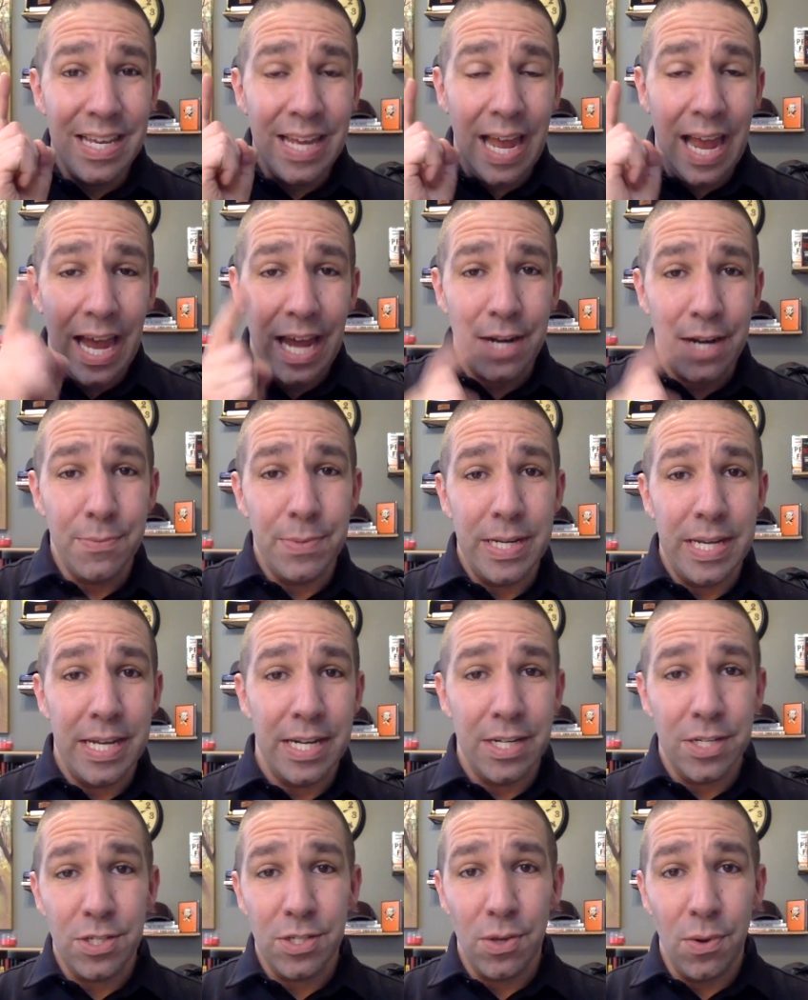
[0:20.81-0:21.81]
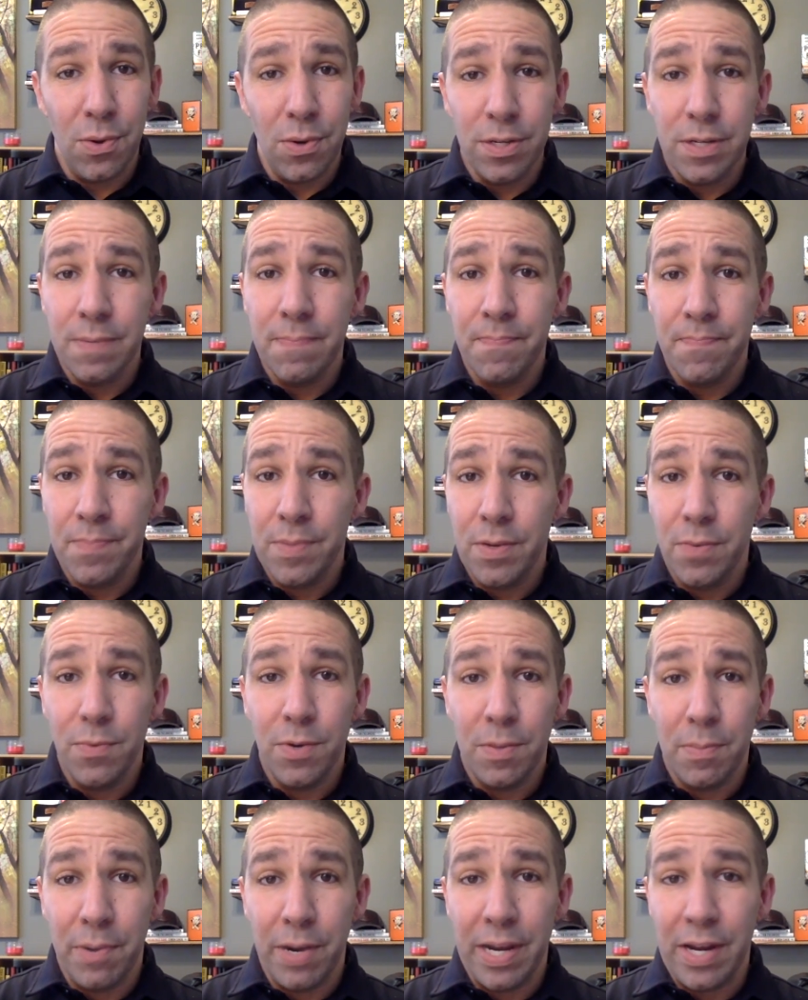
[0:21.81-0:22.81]
How do we get it sold? We're going
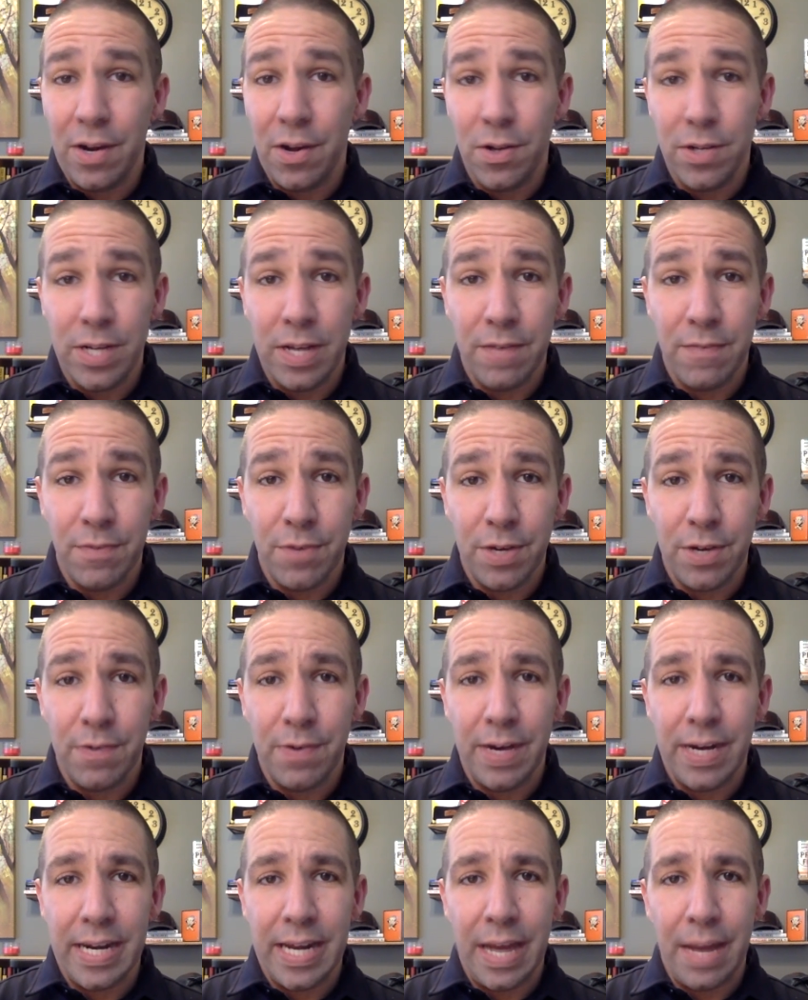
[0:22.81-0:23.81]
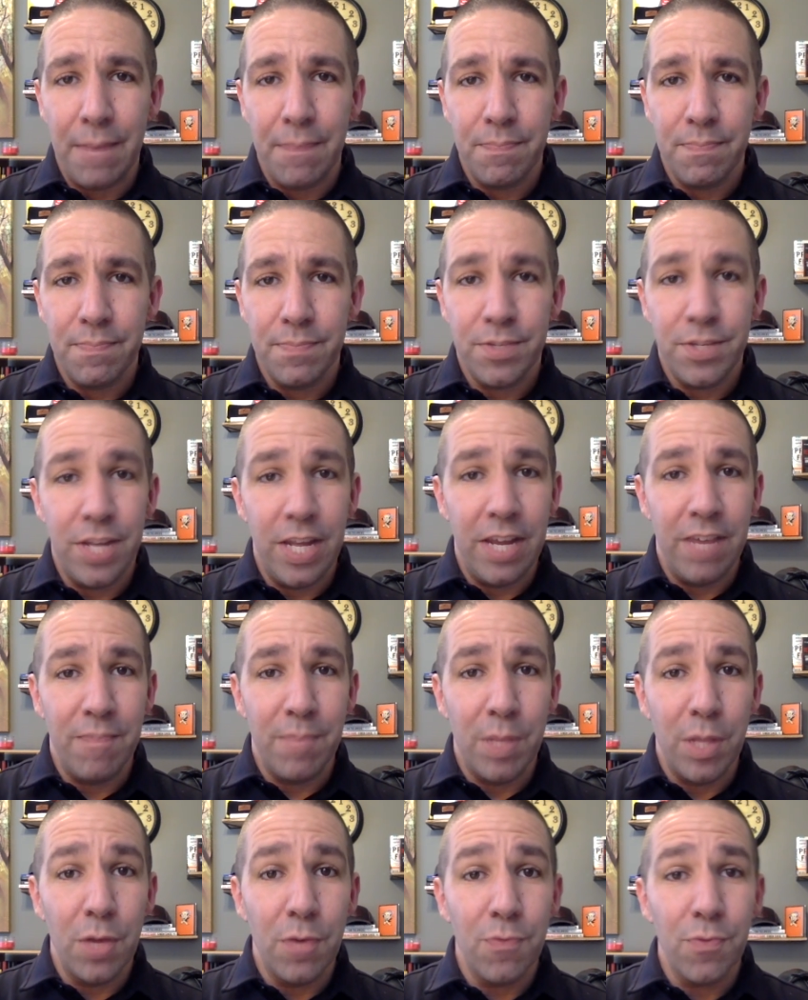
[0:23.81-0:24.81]
to break it all down for you right now. Steve,
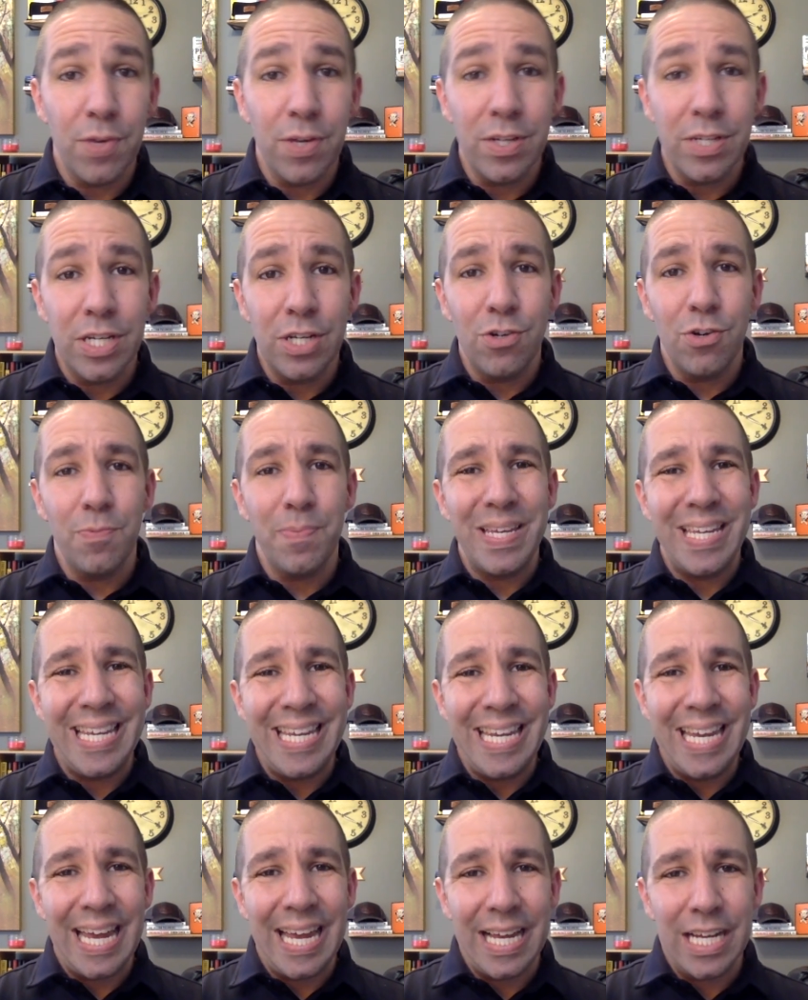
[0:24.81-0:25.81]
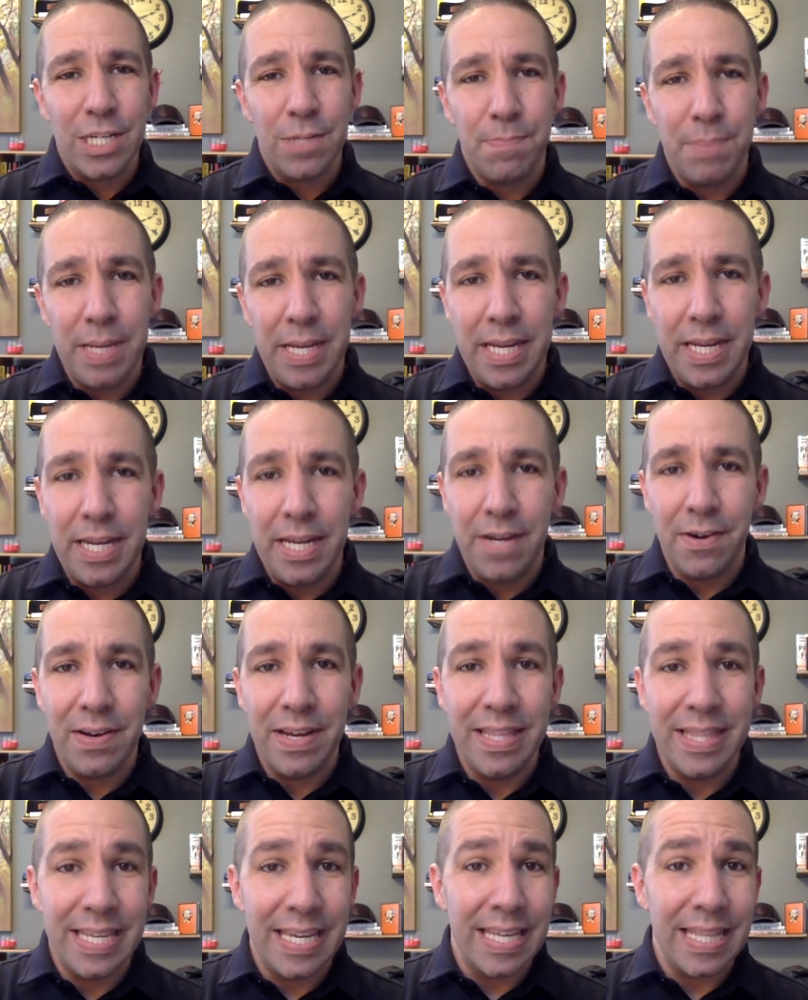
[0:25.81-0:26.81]
Malone Realty Group, EXP here
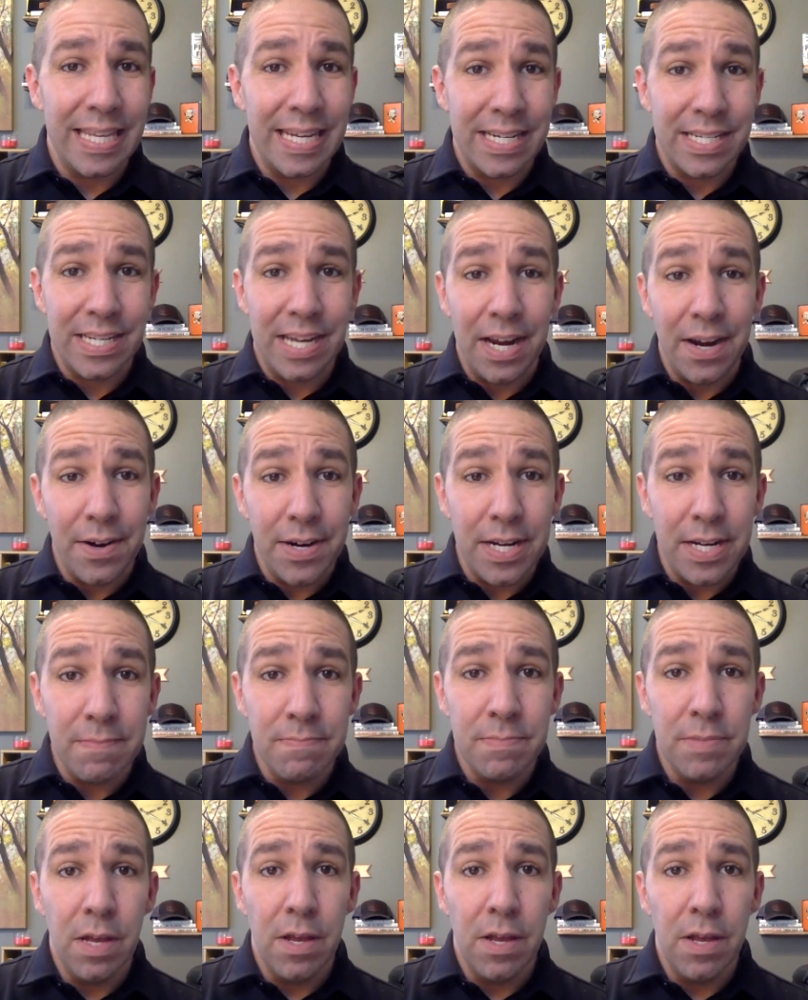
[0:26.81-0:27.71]
in the Atlanta area.